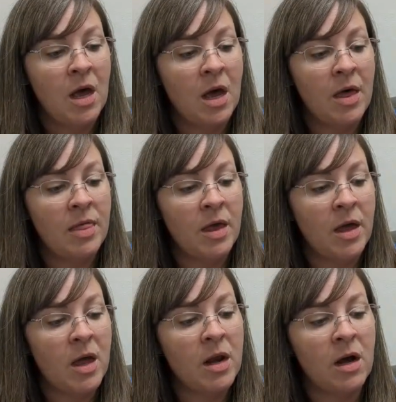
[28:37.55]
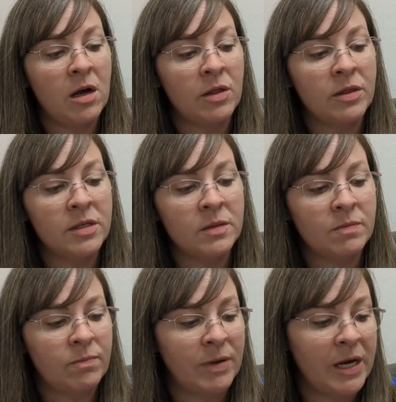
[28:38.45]
And then on this
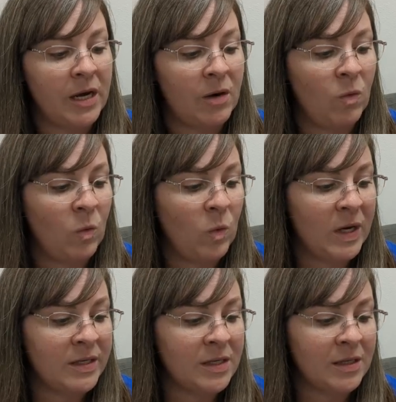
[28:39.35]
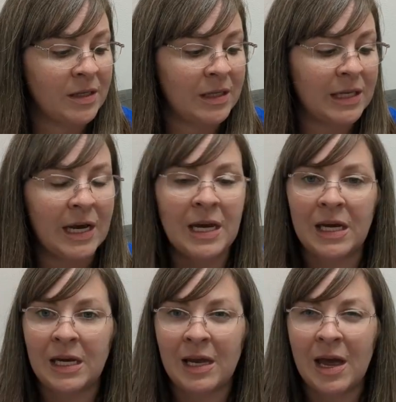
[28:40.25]
but wasn't
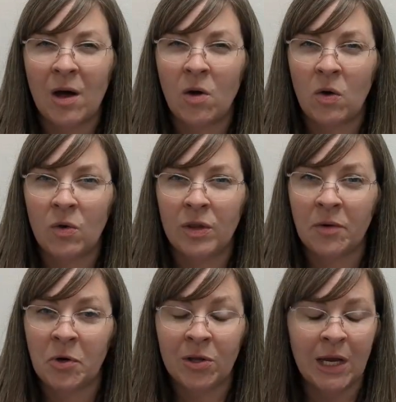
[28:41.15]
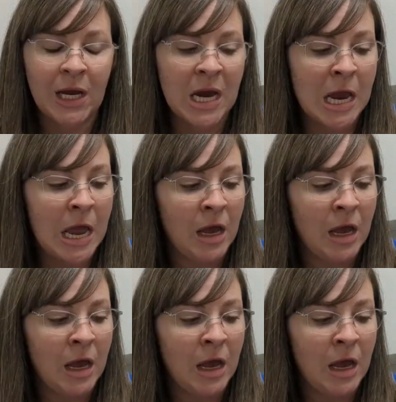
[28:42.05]
liking how they were laying.